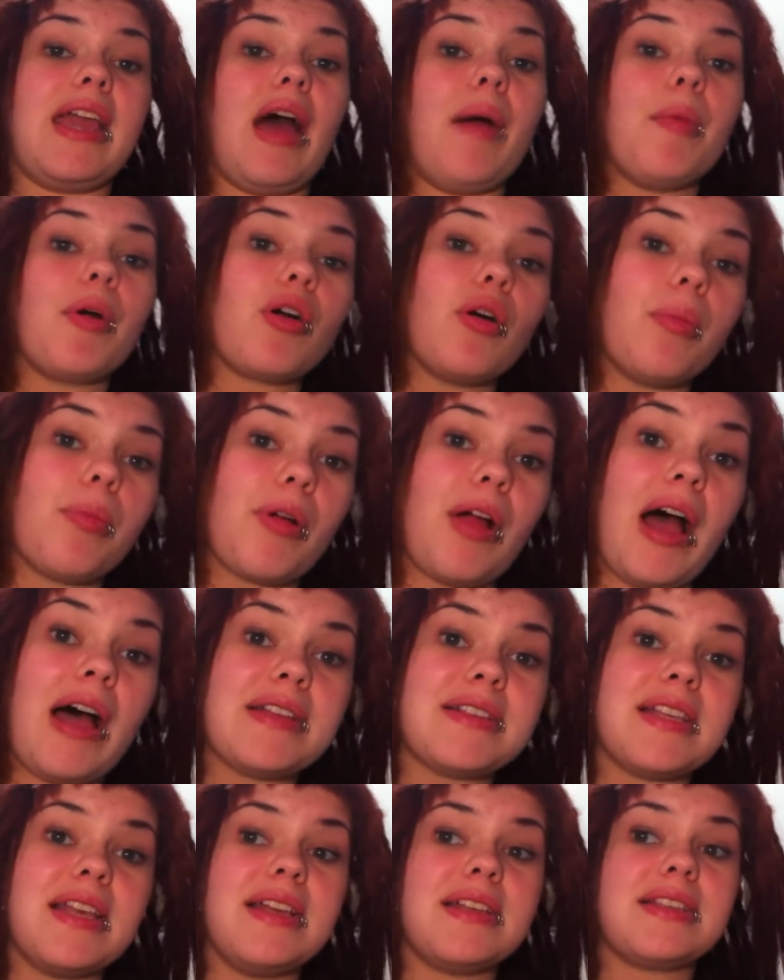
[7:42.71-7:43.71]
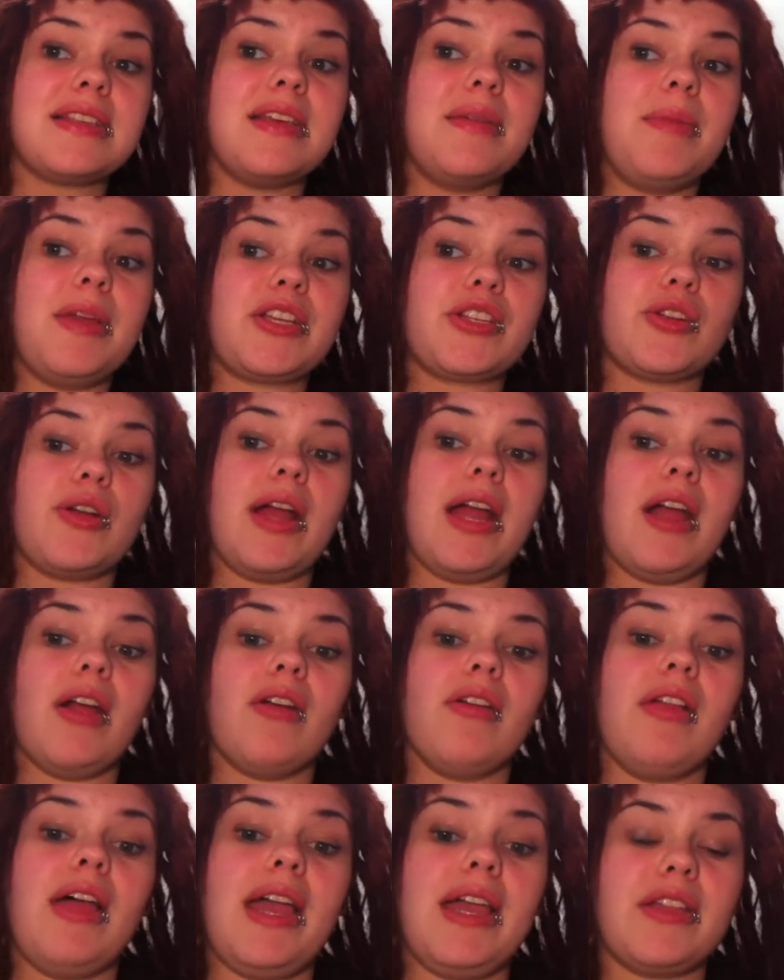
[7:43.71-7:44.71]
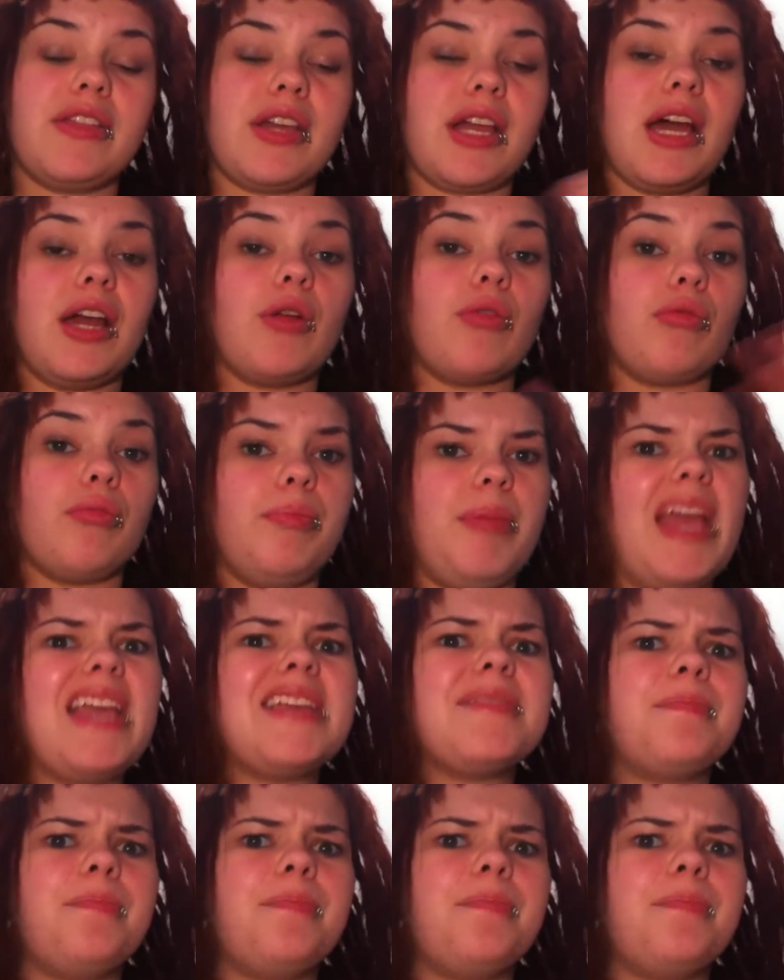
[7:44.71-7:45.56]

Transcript: chemical process that makes your hair, like, that kind of